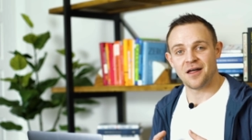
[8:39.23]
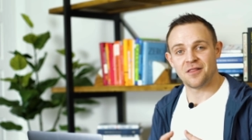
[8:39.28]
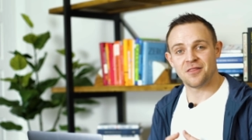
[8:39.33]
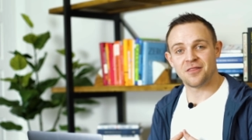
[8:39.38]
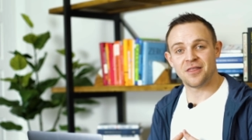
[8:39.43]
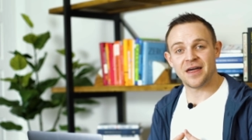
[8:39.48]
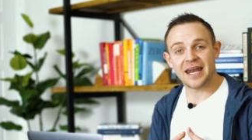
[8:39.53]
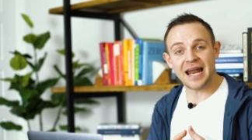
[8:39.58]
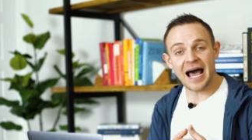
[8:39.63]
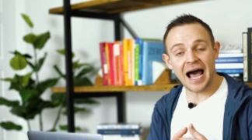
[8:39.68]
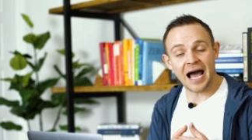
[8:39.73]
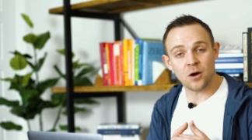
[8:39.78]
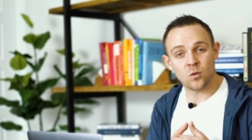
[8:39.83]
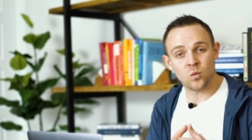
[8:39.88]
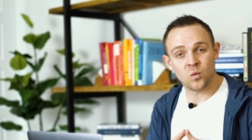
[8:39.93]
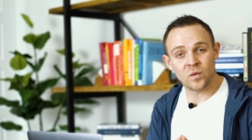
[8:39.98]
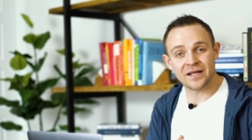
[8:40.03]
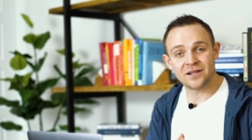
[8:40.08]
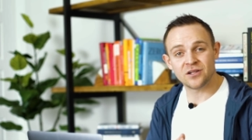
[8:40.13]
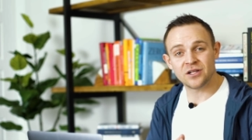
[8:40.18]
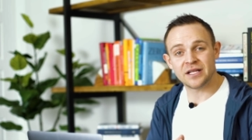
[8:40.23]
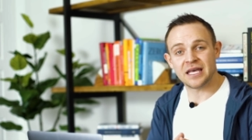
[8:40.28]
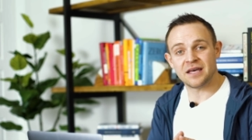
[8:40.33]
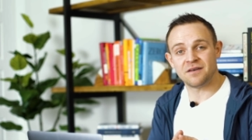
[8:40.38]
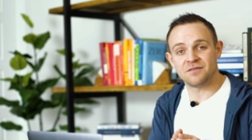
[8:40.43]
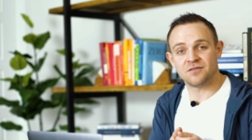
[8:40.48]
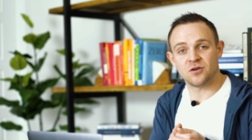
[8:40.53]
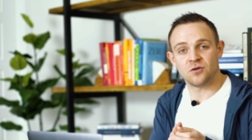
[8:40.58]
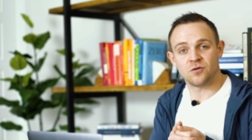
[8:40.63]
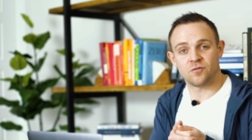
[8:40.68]
then I will
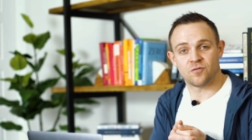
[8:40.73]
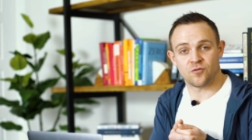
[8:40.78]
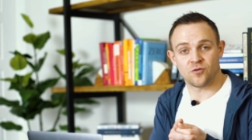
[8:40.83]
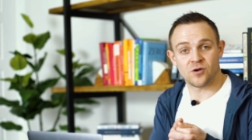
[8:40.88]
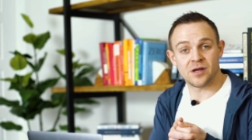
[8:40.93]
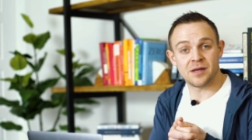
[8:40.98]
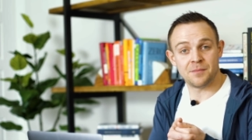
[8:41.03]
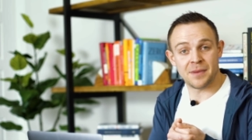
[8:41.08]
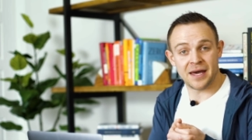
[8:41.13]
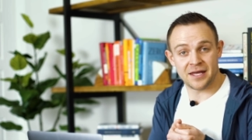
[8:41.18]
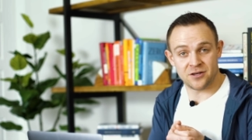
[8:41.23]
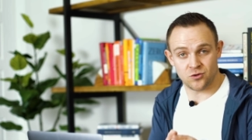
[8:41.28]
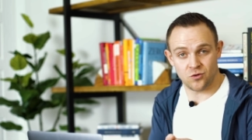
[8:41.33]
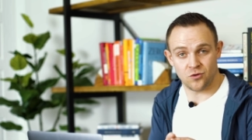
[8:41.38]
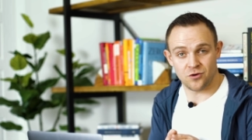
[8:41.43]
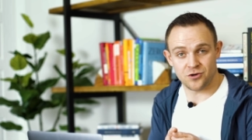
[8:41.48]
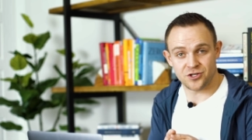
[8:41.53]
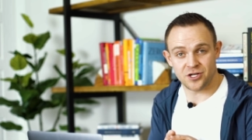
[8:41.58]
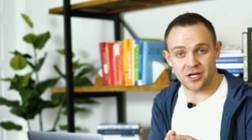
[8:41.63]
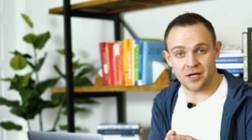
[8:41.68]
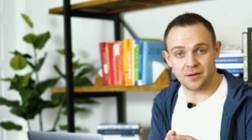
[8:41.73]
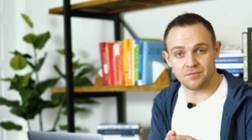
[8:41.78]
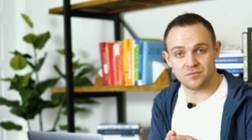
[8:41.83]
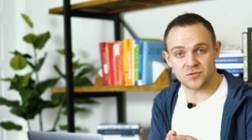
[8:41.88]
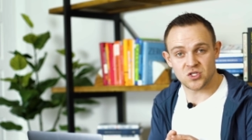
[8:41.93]
give you free mentorship.